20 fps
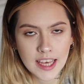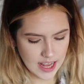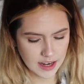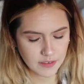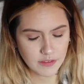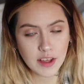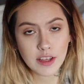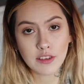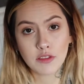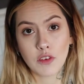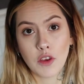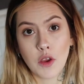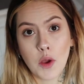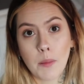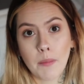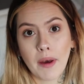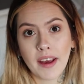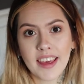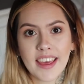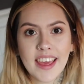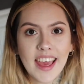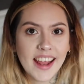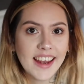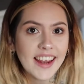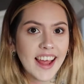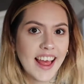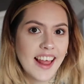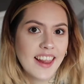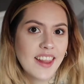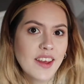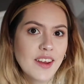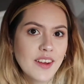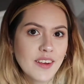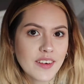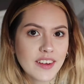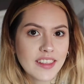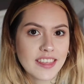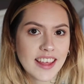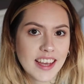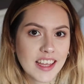And for those of you who are back again, hello
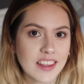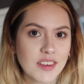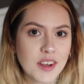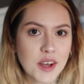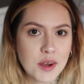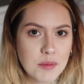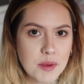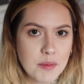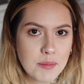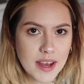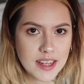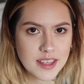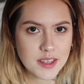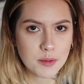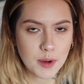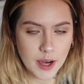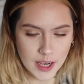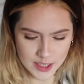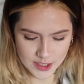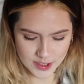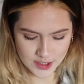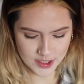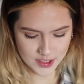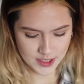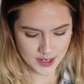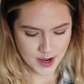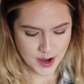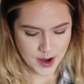and thanks for coming back to watch.